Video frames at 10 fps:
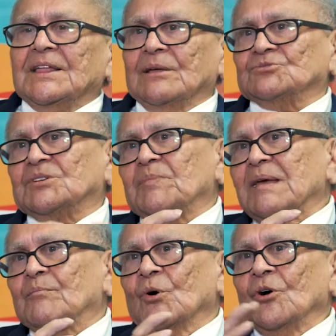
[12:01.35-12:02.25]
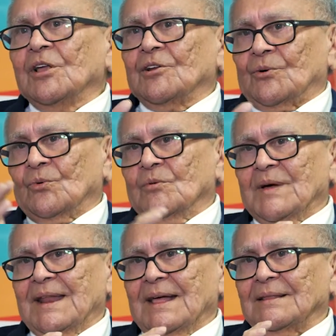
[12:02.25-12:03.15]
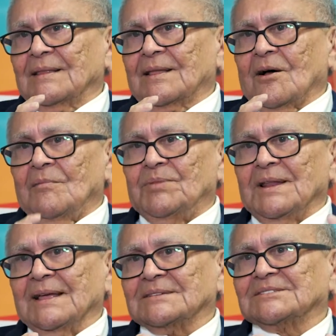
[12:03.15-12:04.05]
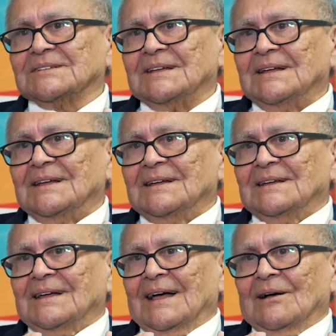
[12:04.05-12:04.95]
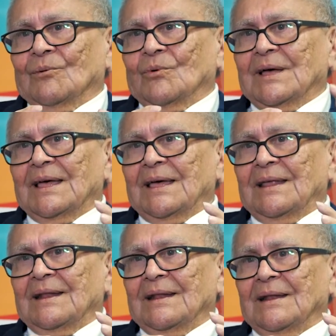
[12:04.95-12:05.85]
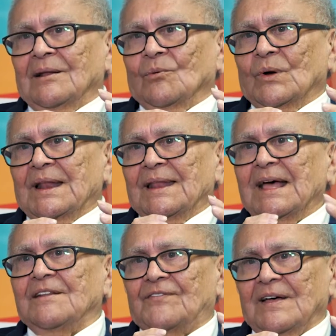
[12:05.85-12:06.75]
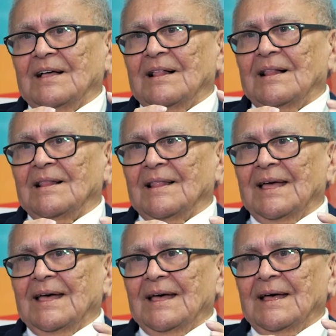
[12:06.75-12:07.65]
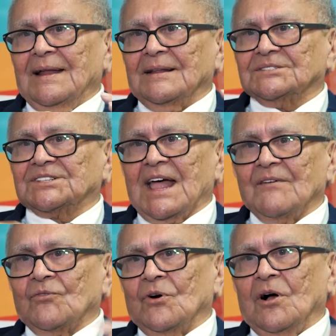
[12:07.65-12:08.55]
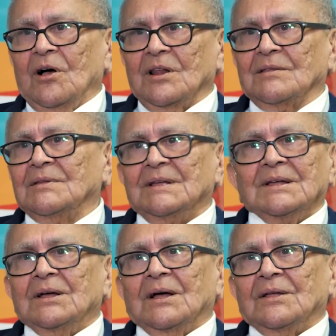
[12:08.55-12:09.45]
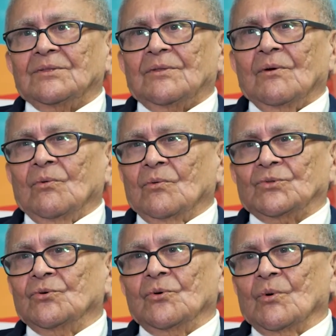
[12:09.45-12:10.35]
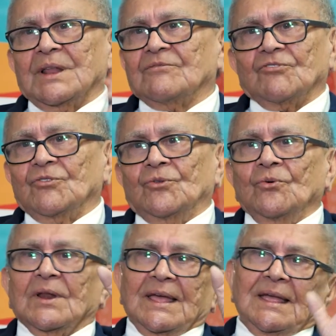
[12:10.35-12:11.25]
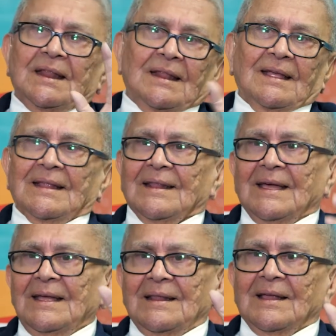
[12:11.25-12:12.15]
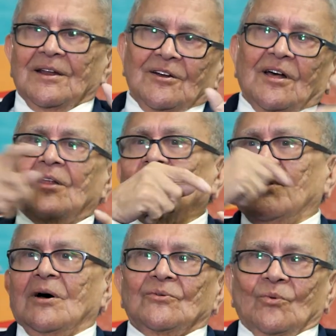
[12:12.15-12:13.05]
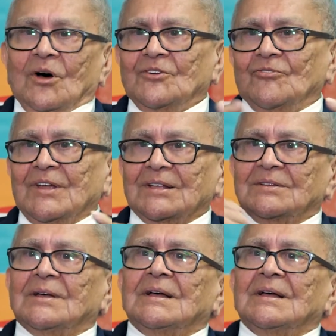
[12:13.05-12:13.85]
there was a big boiler room in that complex. When night fell and the staff were all doing whatever they do late at night and they're not around wandering,